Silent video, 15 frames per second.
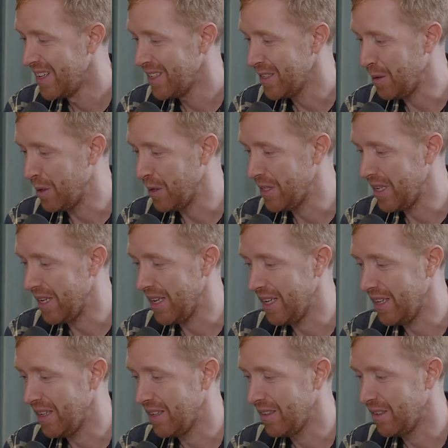So I'm not
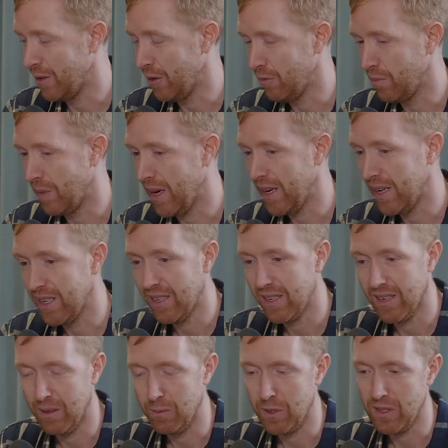saying don't buy it.
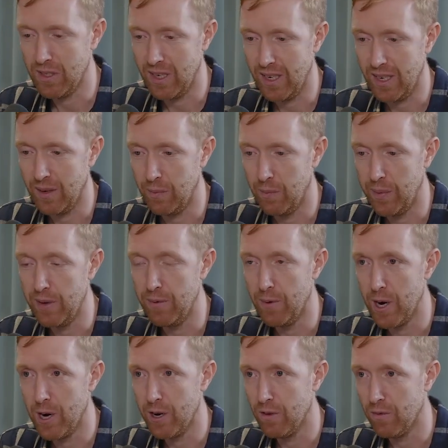I'm just saying be
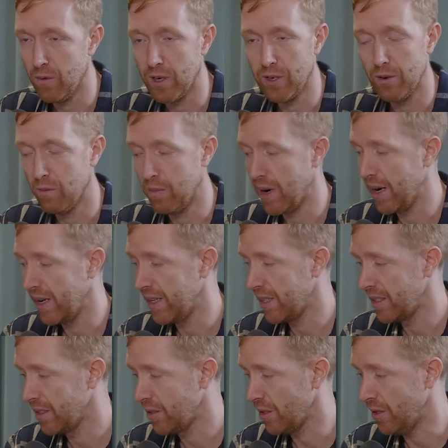wary of what you're buying.
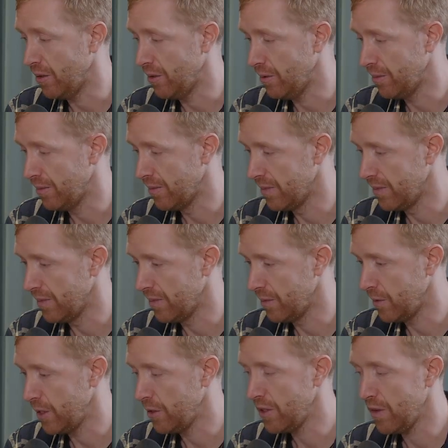So we
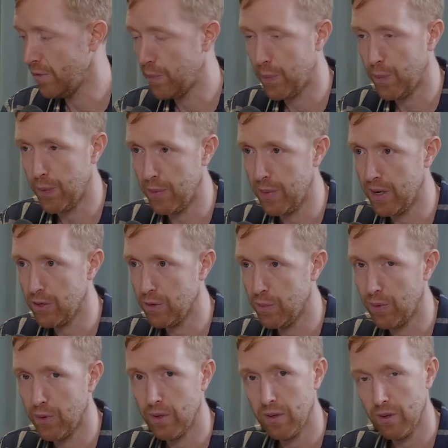used to have Premier
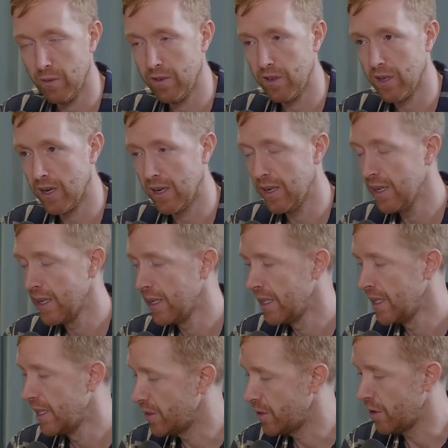support, obviously.
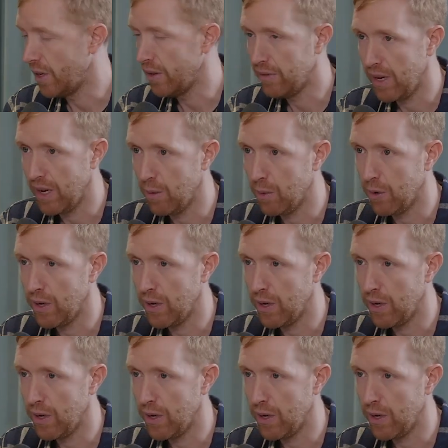It's not available